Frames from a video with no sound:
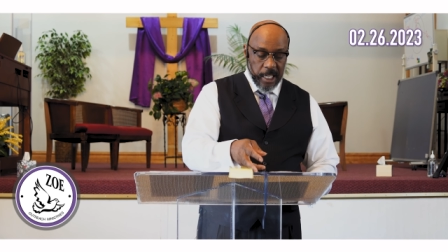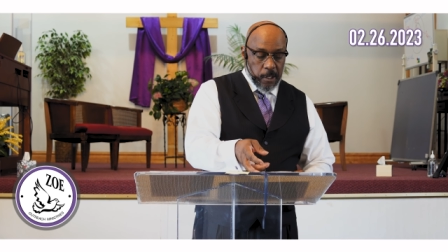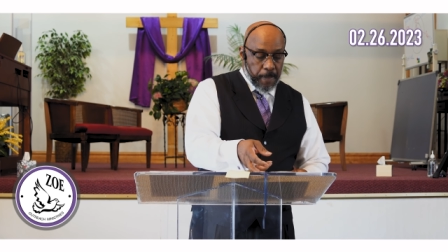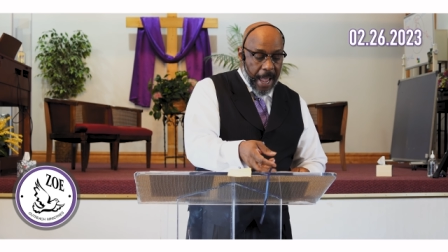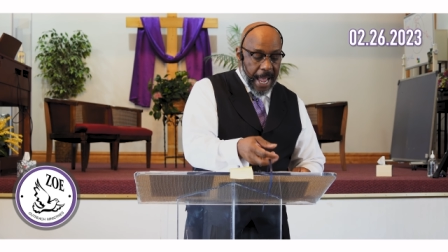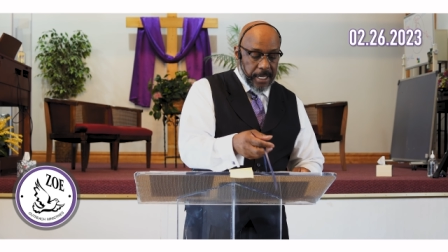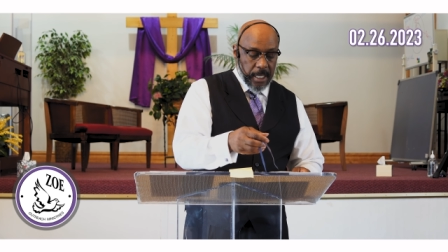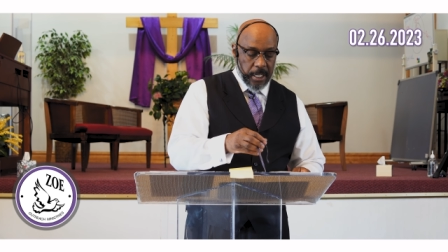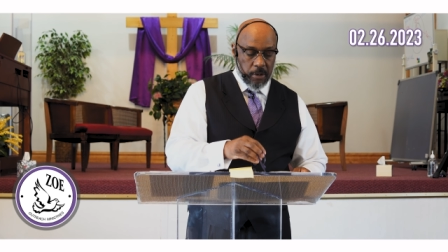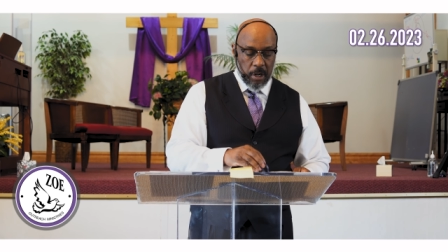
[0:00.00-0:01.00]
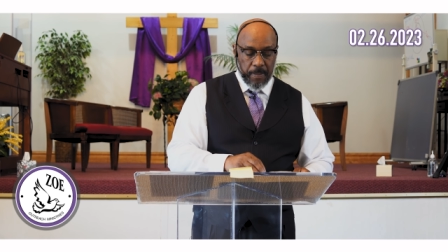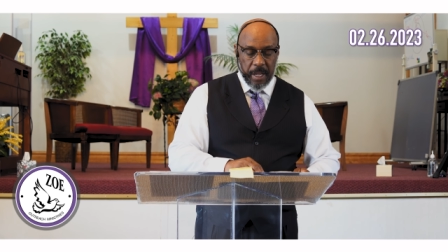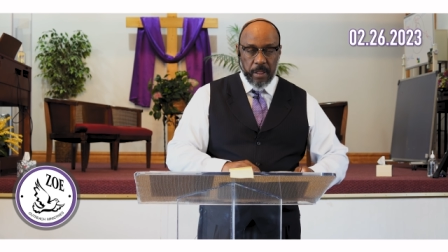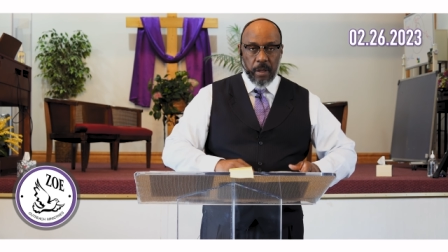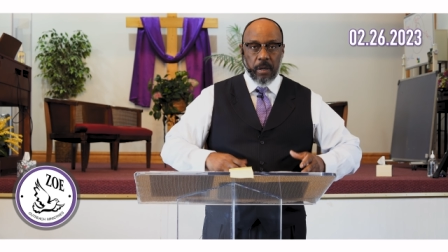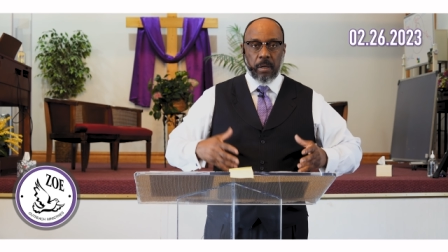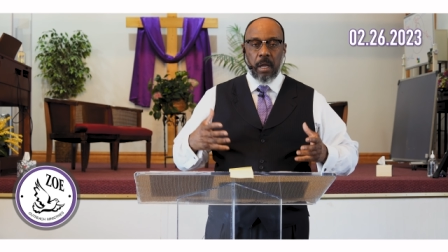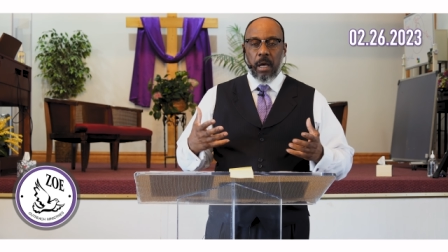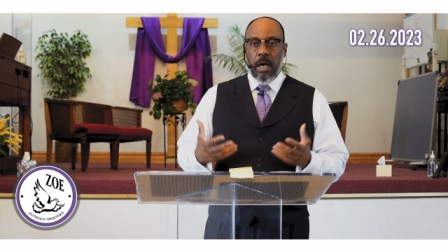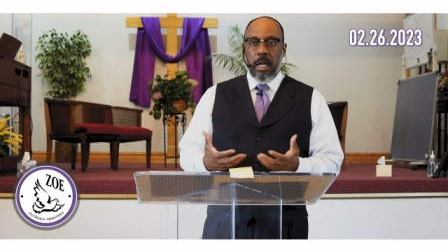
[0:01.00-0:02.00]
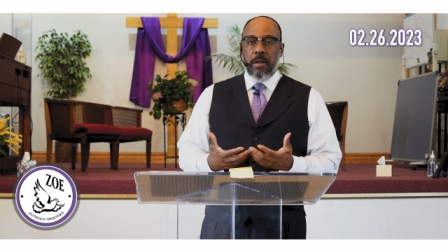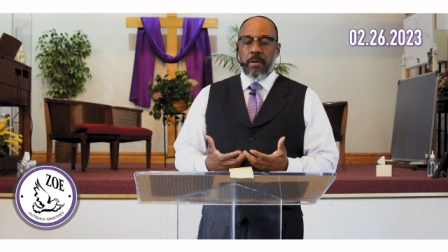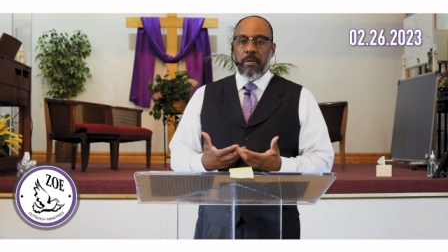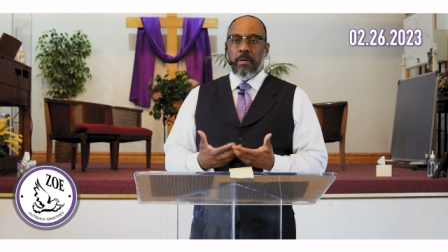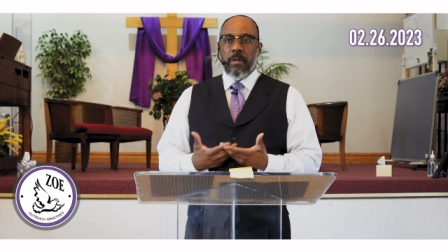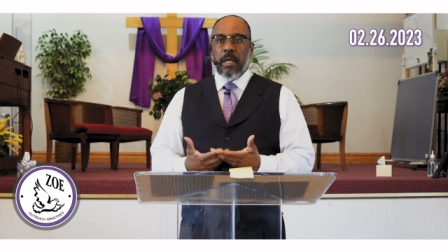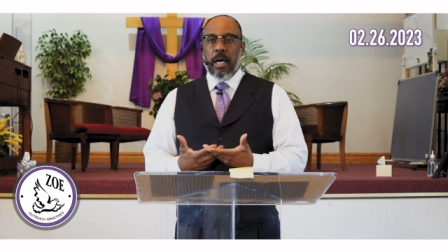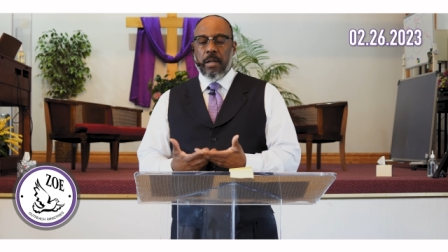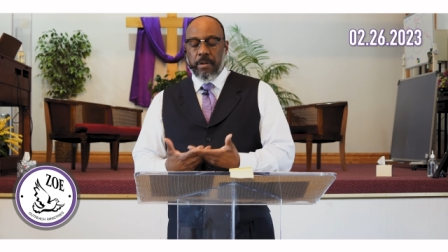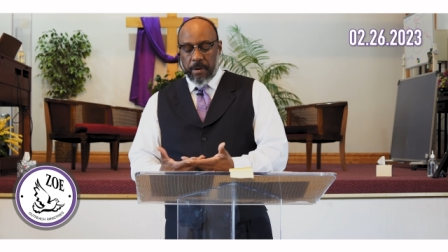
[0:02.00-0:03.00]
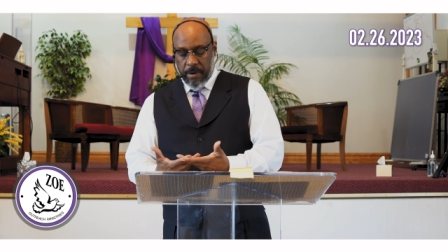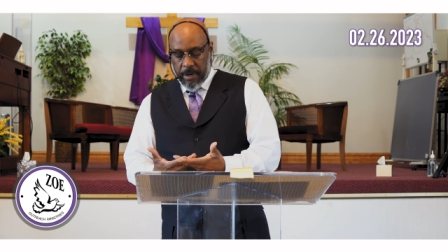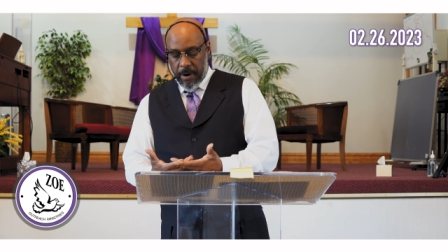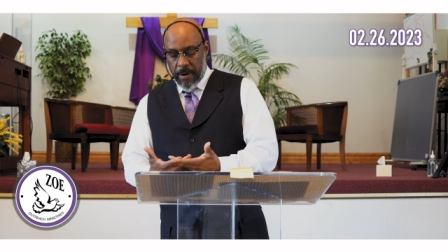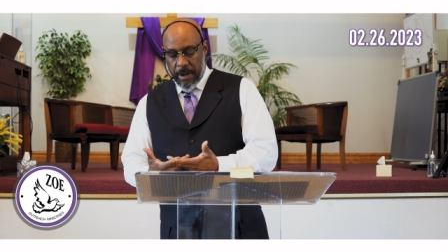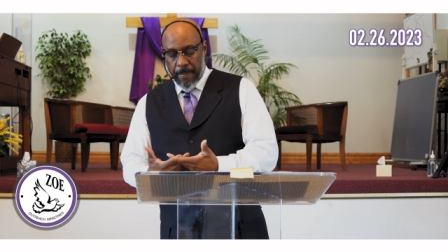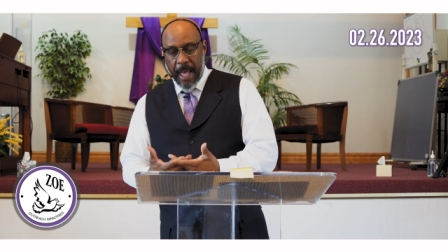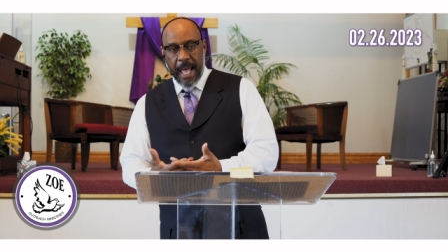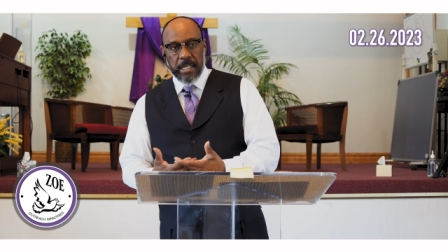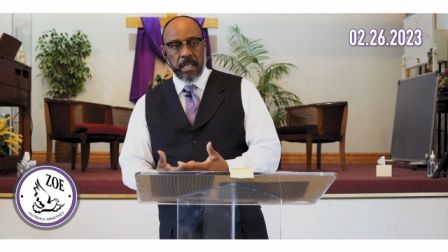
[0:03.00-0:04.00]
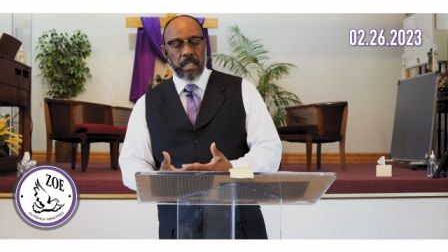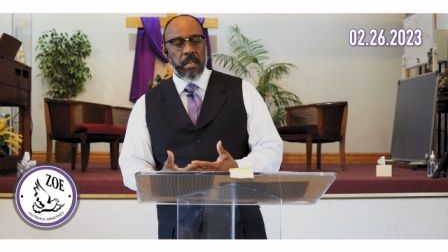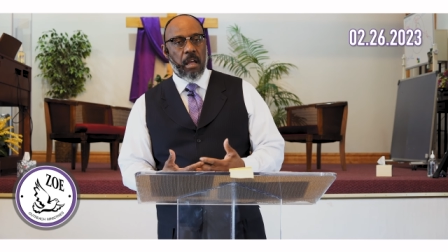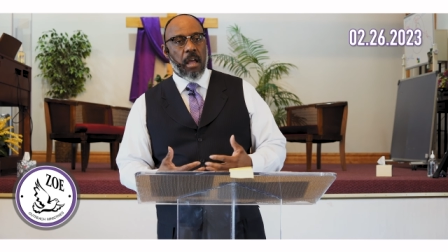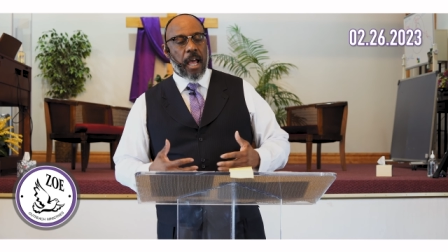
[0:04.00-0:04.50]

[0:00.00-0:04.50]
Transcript: This passage is going to be the under the undergirding passage